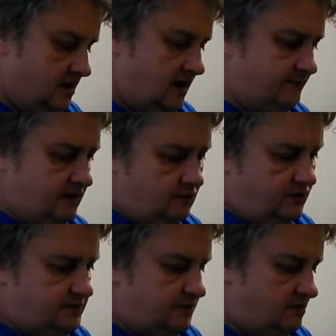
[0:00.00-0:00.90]
I've
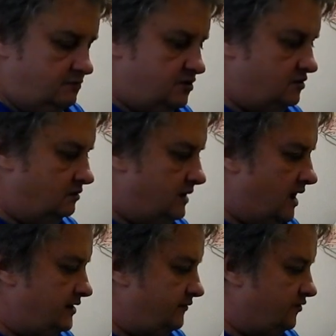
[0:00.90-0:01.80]
always been musical
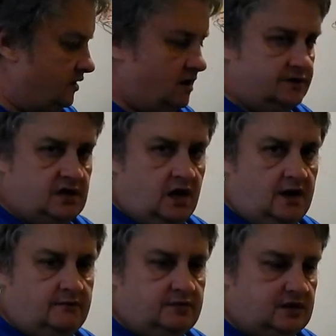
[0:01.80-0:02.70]
minded for a long
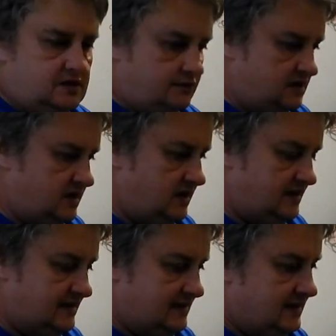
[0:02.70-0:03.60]
time, since I was a
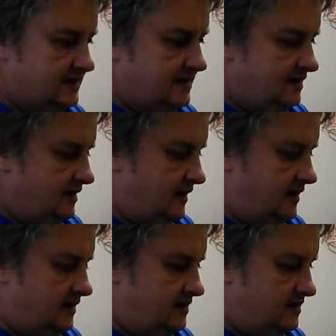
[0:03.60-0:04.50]
kid,
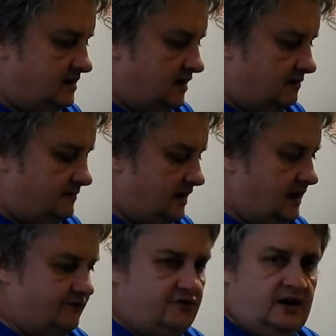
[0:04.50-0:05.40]
and I
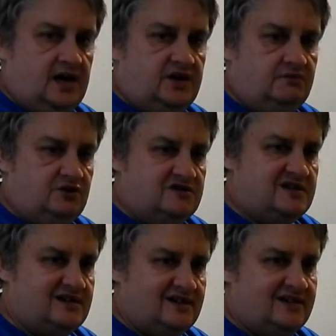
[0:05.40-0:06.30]
love creating
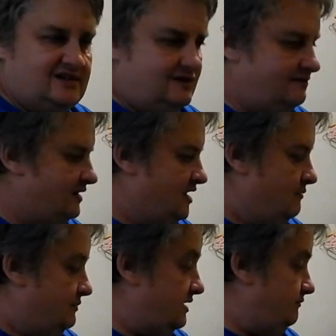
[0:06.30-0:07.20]
music. So,
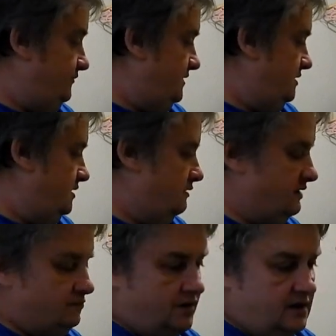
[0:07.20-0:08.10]
but
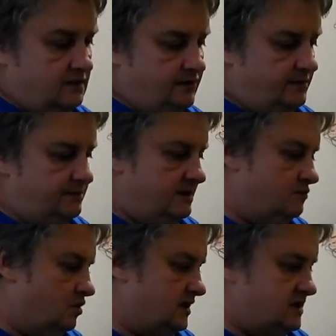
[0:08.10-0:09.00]
there'll probably be
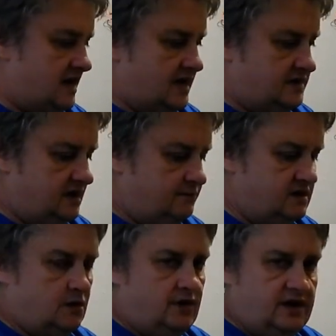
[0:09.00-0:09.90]
more guitars yet,
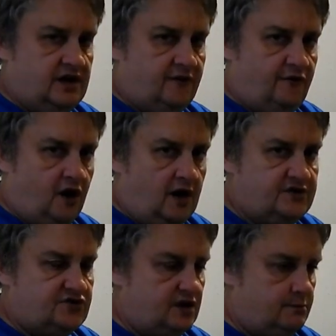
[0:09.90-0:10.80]
because I want to get a five
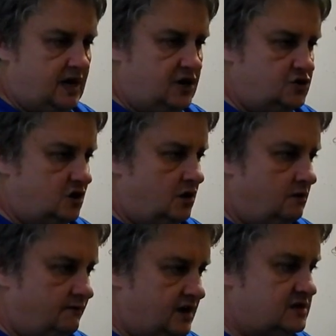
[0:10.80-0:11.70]
string banjo
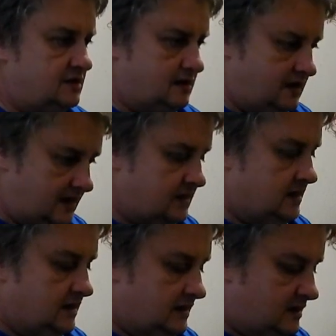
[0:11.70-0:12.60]
eventually yet.
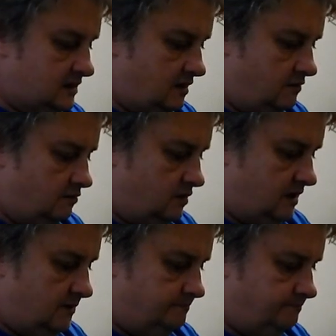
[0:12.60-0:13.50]

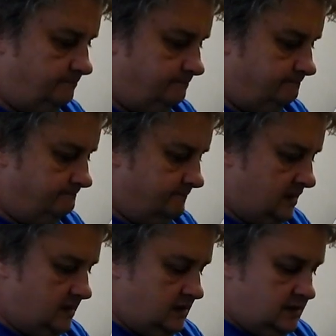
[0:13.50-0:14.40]
So
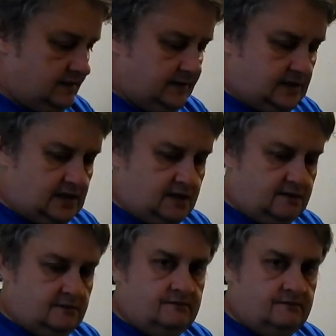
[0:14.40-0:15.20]
yeah.